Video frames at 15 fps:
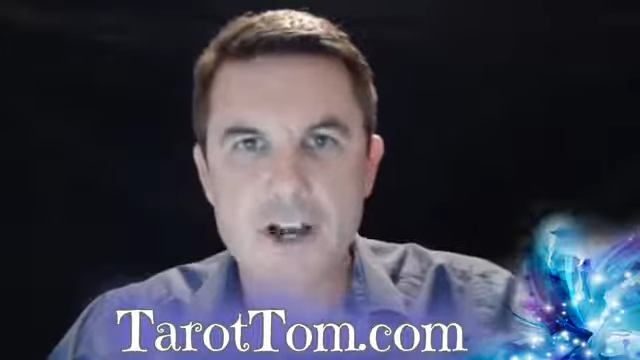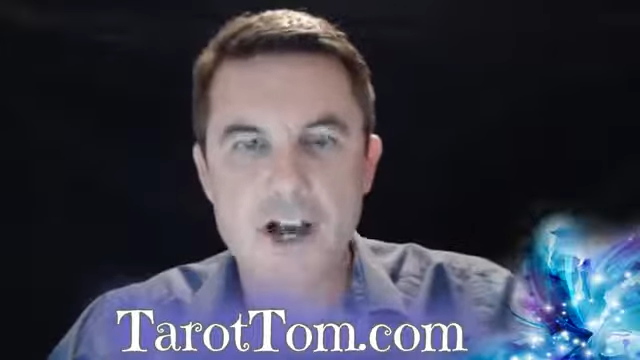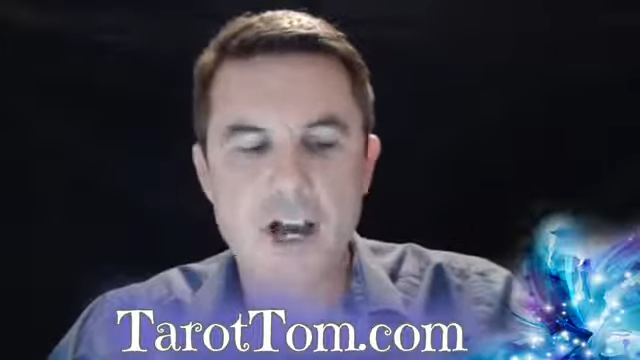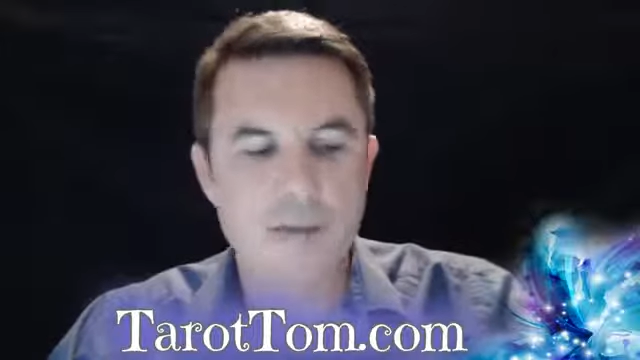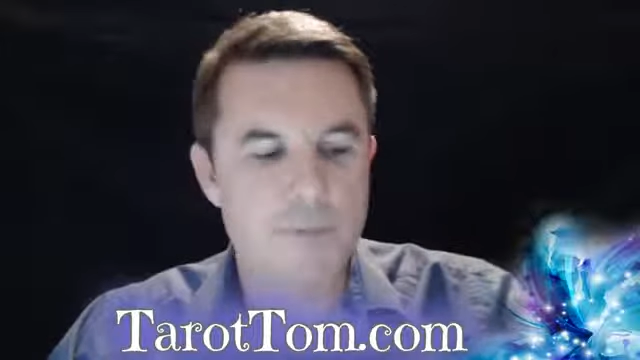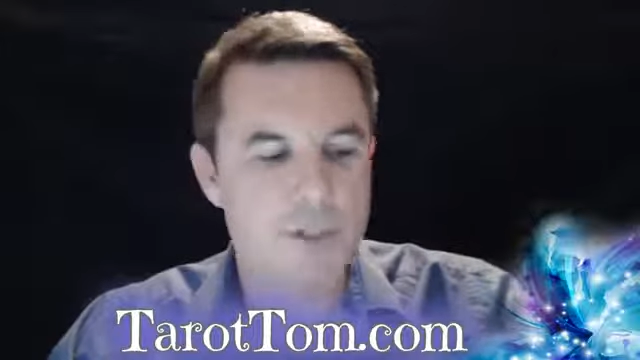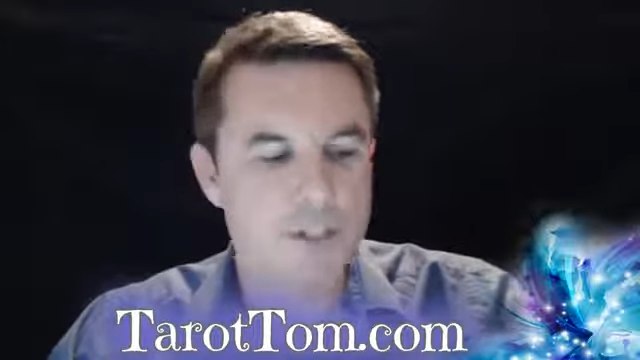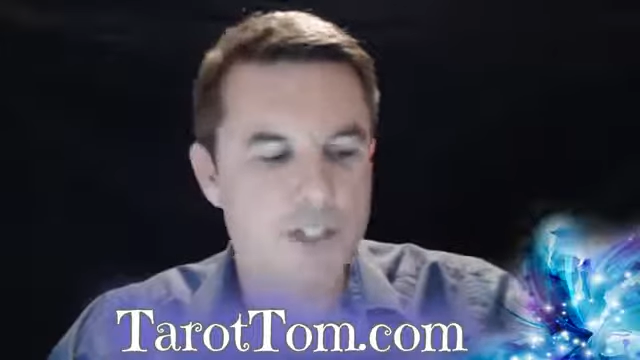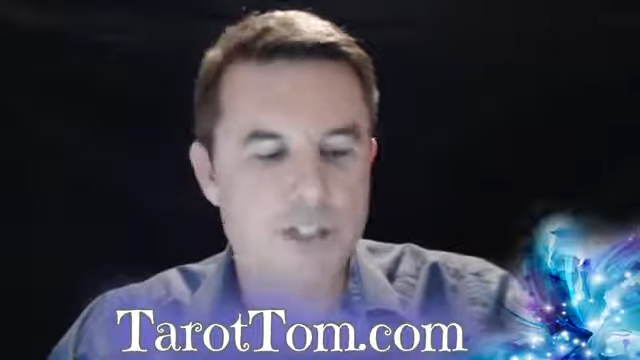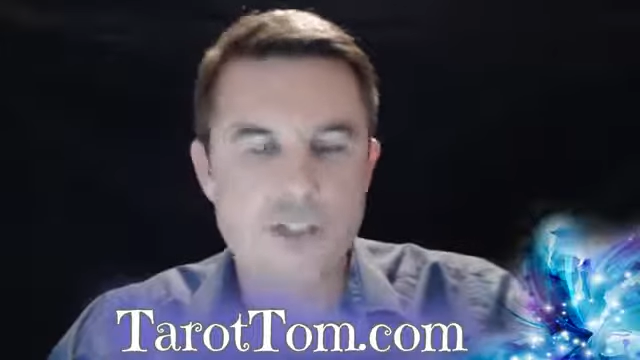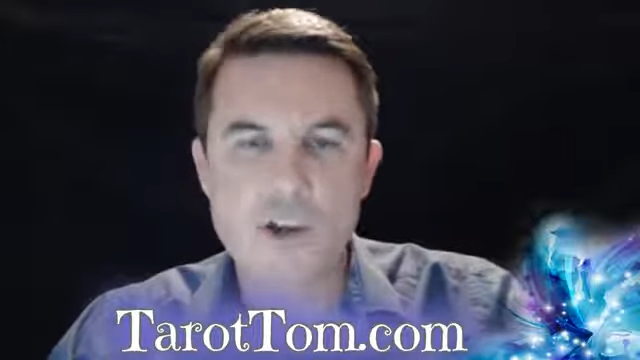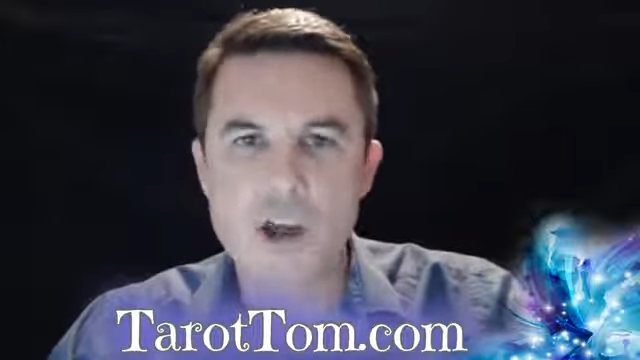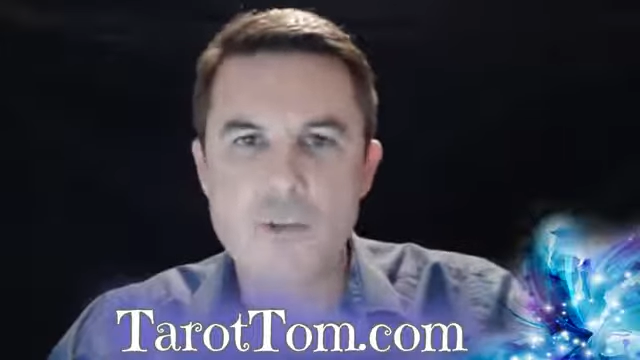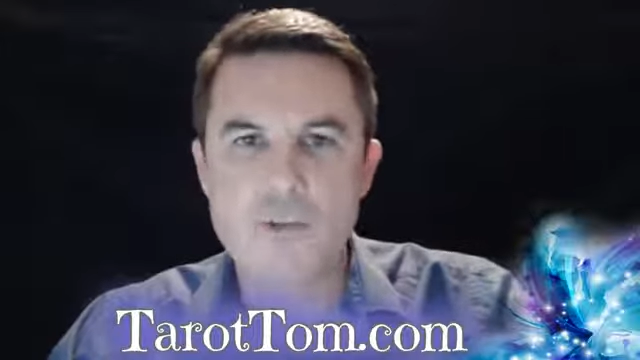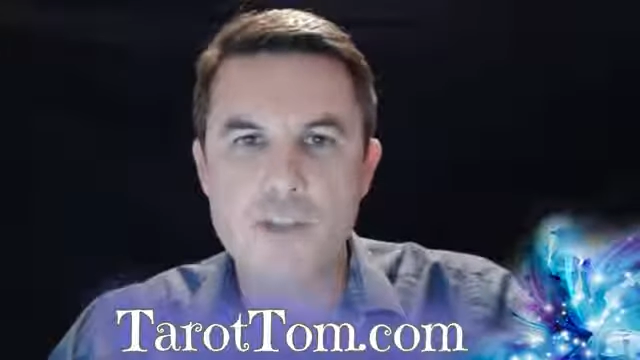You didn't
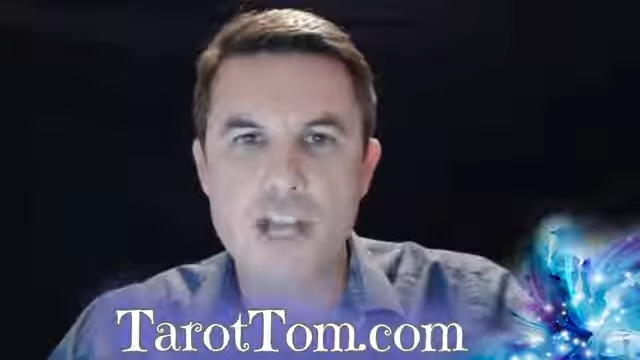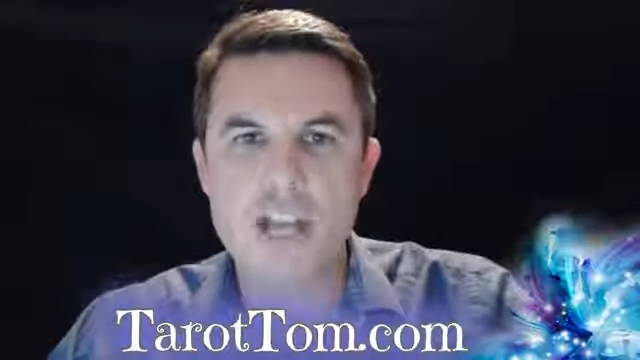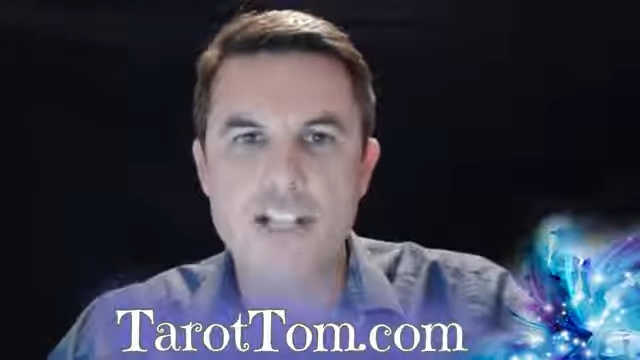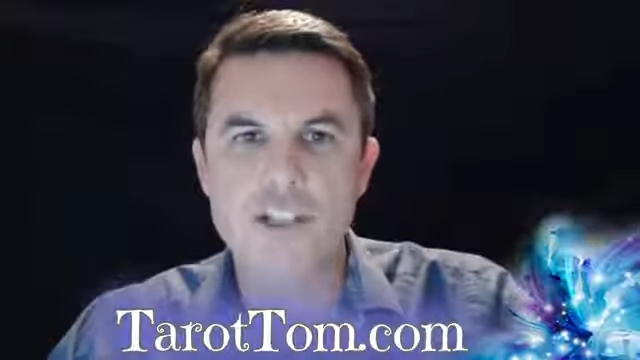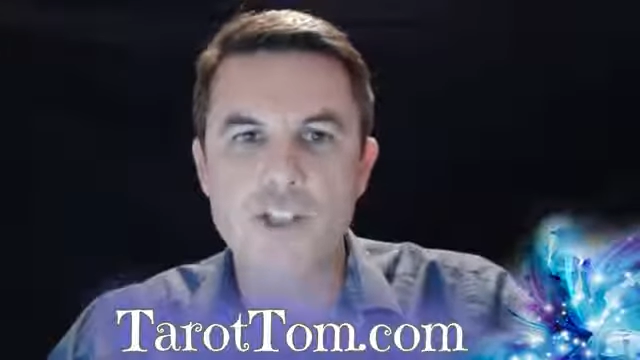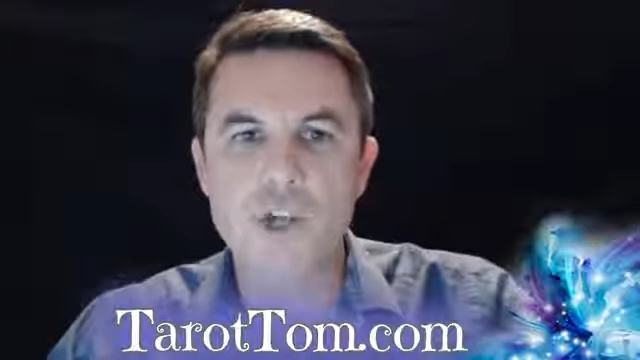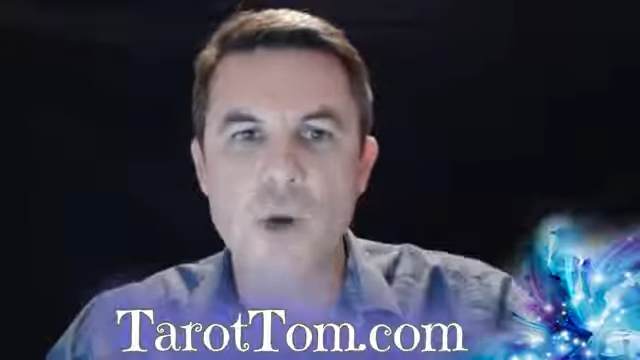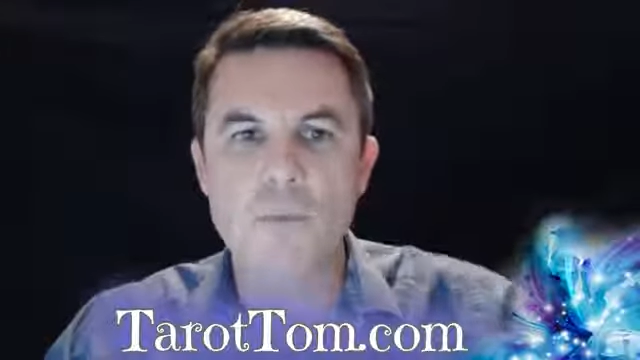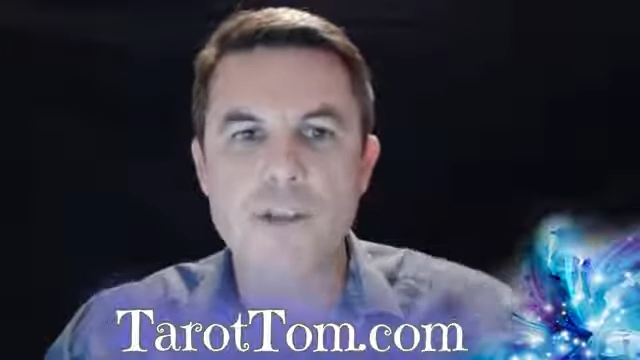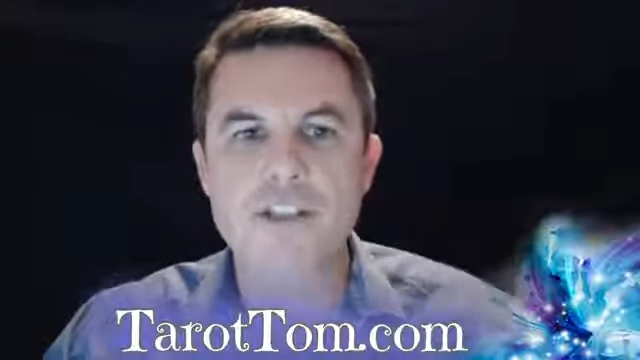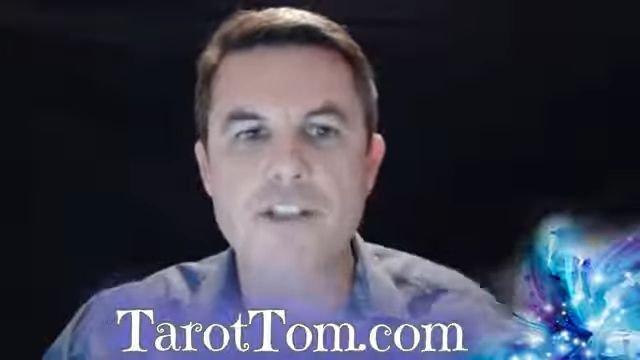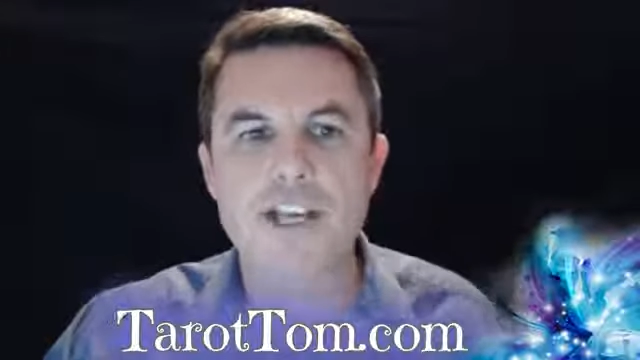type shared in the comment